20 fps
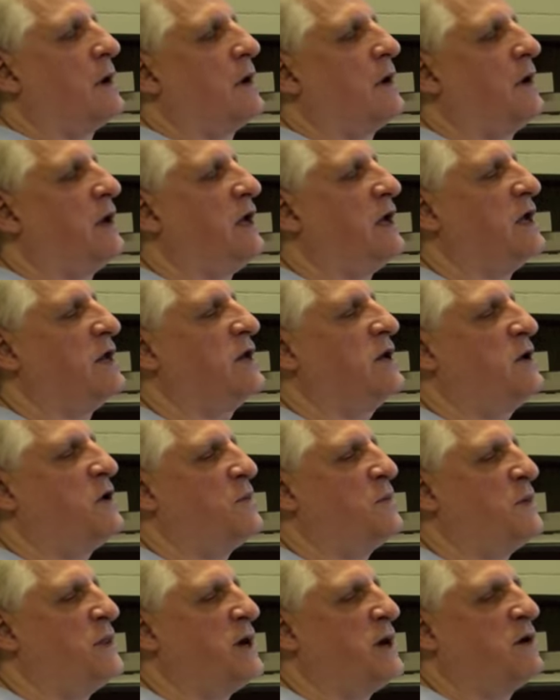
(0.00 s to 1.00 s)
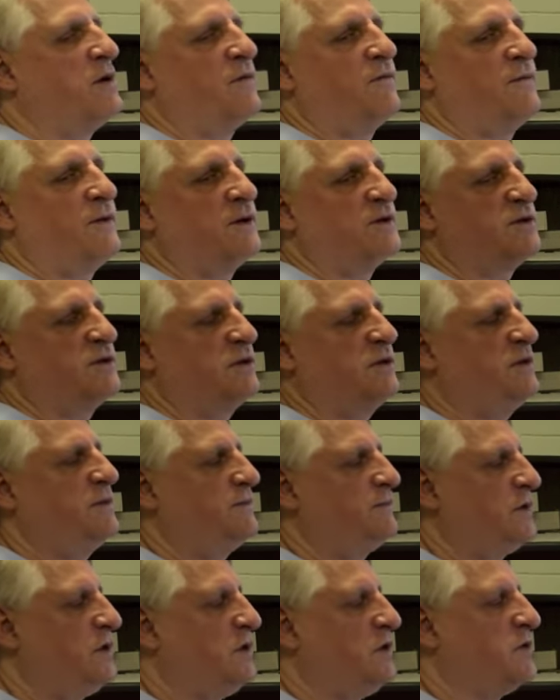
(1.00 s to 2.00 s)
Again, to open the auto filter,
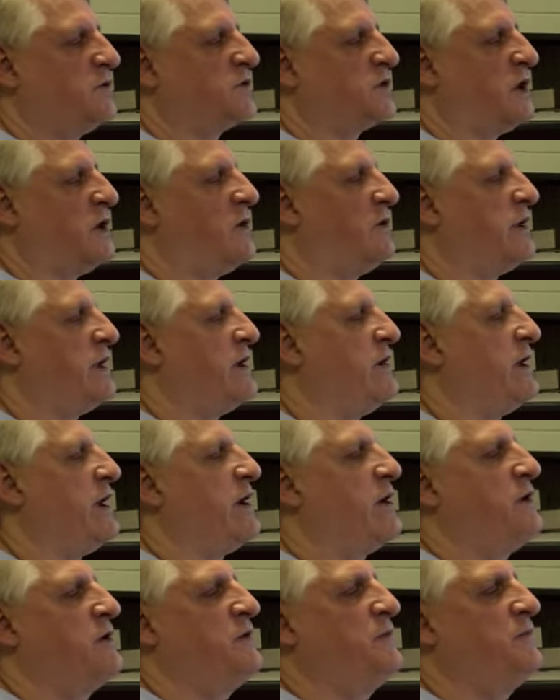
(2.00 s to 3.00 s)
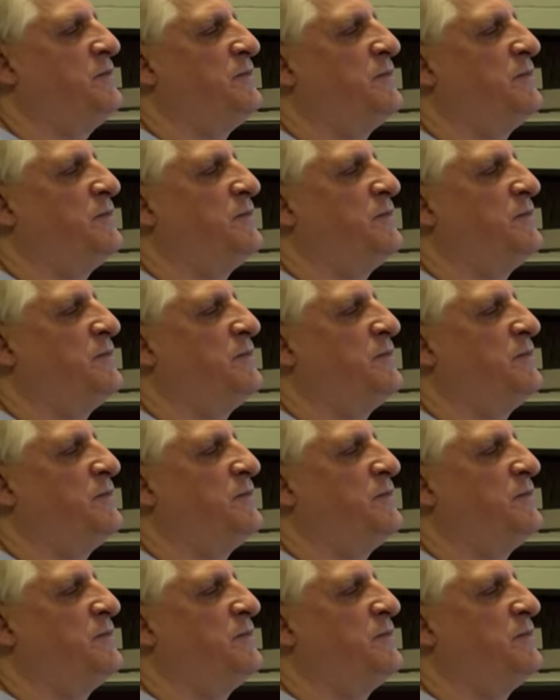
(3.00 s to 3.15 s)
you use Alt down arrow.